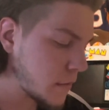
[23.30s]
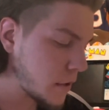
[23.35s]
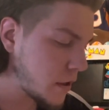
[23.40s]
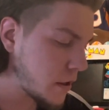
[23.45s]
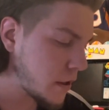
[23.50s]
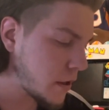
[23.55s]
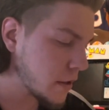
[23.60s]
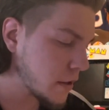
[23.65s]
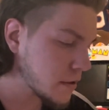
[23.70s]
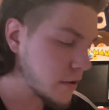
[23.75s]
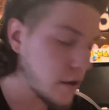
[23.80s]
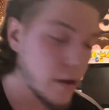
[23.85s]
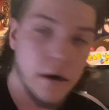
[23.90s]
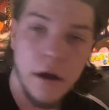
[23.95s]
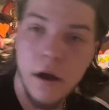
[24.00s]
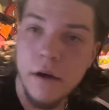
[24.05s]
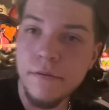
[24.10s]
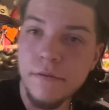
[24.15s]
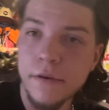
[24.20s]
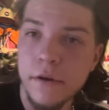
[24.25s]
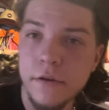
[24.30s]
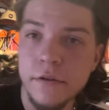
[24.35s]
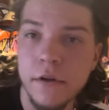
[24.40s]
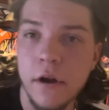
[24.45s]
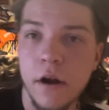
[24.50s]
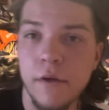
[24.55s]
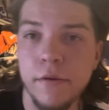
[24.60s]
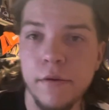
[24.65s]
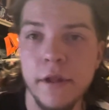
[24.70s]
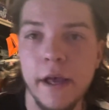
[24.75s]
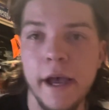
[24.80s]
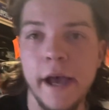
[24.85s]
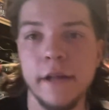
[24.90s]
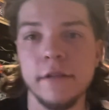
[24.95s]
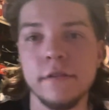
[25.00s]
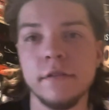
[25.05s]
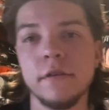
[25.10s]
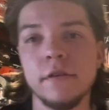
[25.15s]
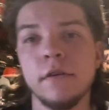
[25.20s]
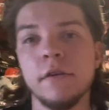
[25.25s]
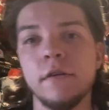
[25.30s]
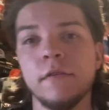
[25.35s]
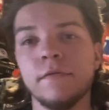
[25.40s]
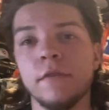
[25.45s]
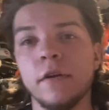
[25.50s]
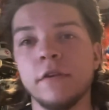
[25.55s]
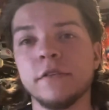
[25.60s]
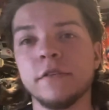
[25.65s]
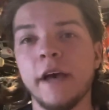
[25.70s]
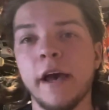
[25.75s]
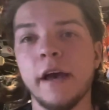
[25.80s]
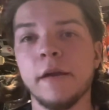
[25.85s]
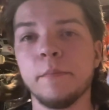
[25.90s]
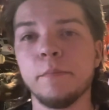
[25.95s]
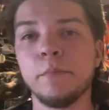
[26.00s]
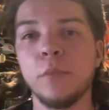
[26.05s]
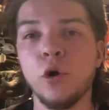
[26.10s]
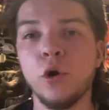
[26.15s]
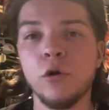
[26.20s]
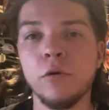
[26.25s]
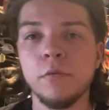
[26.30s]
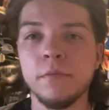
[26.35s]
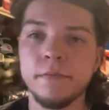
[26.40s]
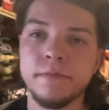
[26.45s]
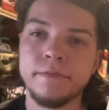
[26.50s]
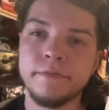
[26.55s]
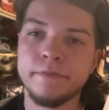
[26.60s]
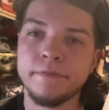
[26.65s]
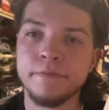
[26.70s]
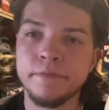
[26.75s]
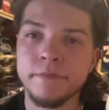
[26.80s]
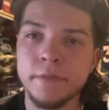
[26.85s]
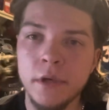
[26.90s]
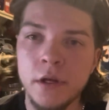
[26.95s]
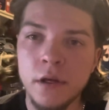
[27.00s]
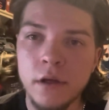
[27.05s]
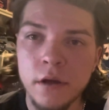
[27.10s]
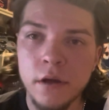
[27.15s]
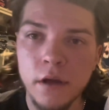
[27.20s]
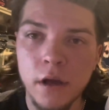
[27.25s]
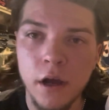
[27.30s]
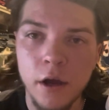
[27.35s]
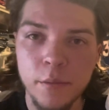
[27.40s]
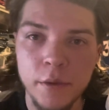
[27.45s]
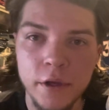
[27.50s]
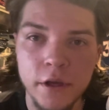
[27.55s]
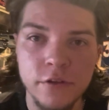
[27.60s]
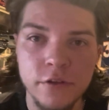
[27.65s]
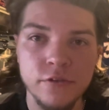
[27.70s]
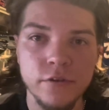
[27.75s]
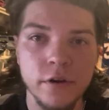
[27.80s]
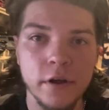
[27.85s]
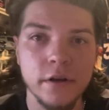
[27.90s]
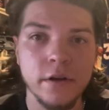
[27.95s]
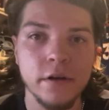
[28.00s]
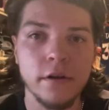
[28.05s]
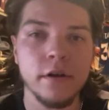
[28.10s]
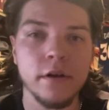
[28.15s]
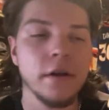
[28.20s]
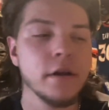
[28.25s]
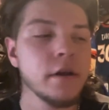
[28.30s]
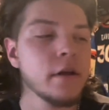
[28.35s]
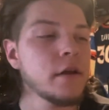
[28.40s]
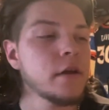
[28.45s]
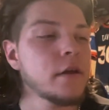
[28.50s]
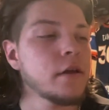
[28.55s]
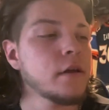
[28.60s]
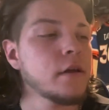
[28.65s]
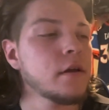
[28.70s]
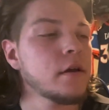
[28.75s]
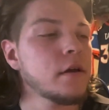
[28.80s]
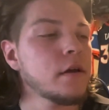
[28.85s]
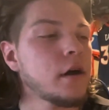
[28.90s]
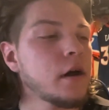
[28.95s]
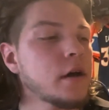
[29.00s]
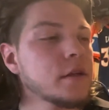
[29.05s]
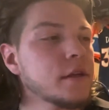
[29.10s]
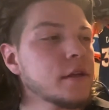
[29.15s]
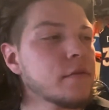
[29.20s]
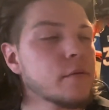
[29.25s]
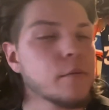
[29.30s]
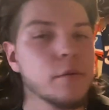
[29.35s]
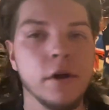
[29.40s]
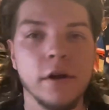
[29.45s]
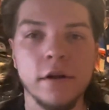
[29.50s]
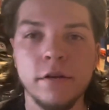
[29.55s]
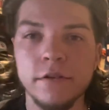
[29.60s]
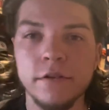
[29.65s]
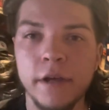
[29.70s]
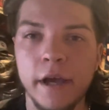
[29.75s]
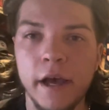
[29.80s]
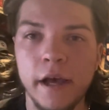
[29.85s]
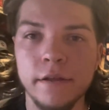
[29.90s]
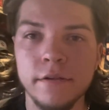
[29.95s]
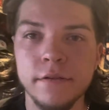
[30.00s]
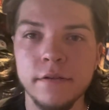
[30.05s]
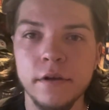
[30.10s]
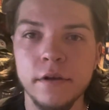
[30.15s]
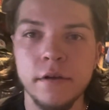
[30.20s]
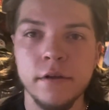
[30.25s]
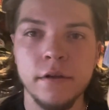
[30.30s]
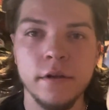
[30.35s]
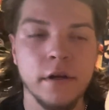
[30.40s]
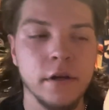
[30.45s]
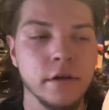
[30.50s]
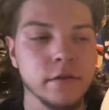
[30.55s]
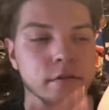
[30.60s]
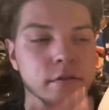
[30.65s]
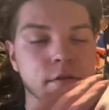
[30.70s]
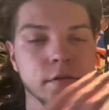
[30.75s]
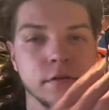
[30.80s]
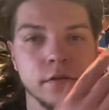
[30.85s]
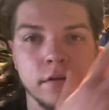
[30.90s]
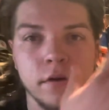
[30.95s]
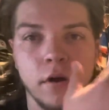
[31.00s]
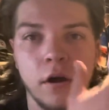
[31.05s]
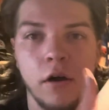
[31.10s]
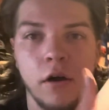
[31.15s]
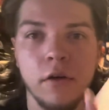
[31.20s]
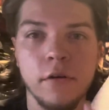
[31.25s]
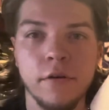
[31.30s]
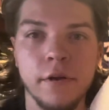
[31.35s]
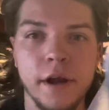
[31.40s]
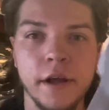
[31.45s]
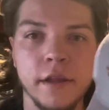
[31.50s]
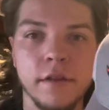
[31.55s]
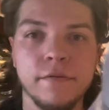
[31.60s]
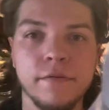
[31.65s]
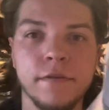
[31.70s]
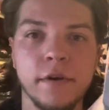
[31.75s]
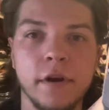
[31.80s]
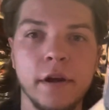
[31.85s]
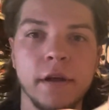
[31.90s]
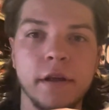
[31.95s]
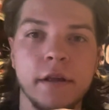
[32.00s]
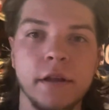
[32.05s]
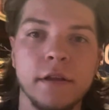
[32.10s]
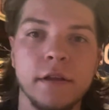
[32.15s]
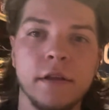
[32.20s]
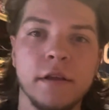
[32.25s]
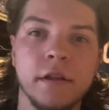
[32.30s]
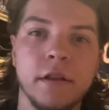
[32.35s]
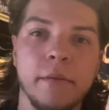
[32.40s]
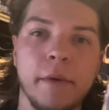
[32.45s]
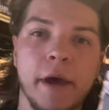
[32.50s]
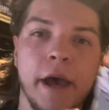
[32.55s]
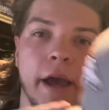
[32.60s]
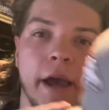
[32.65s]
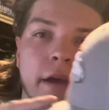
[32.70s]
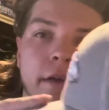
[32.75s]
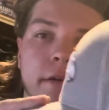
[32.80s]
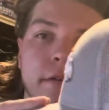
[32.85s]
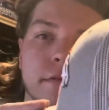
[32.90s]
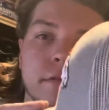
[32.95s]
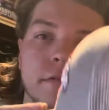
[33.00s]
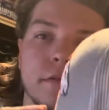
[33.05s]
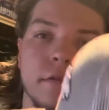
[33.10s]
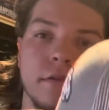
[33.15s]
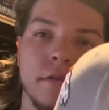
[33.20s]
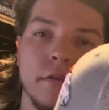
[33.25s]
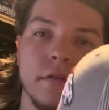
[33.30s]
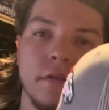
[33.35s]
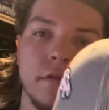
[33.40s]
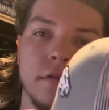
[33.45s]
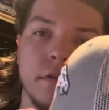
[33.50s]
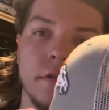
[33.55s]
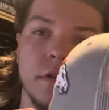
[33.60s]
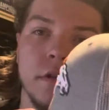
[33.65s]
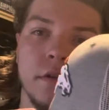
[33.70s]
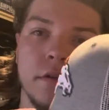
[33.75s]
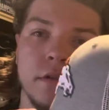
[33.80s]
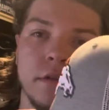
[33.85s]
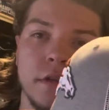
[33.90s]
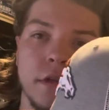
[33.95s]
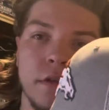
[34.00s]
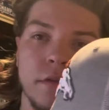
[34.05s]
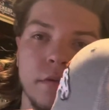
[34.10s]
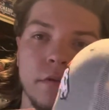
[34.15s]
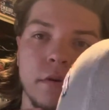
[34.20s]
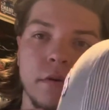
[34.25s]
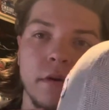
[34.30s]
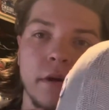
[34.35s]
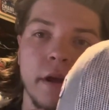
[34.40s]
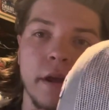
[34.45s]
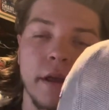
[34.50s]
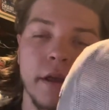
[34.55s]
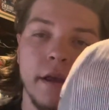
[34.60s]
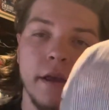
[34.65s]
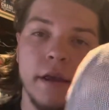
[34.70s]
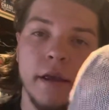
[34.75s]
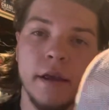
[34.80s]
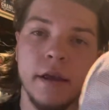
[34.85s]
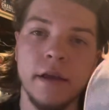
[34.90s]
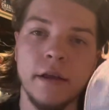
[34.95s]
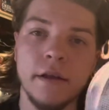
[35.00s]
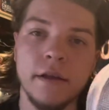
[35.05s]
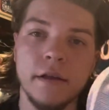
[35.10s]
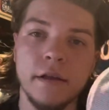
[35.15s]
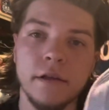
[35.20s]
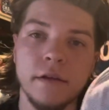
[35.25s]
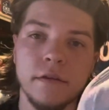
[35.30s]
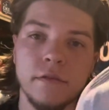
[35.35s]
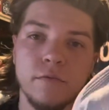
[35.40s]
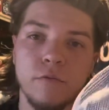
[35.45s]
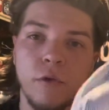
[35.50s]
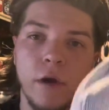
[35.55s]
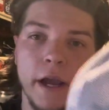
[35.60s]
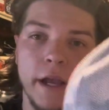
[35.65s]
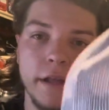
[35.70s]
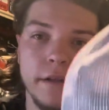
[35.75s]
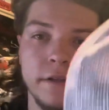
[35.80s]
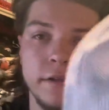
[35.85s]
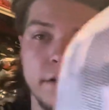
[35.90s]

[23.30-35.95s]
uh, starting off i'll start off with the hats first hat boom got me a trucker uh, Denver Broncos hat. So, you know, it's all gray in the front and then the back, you know, see-through and it is white.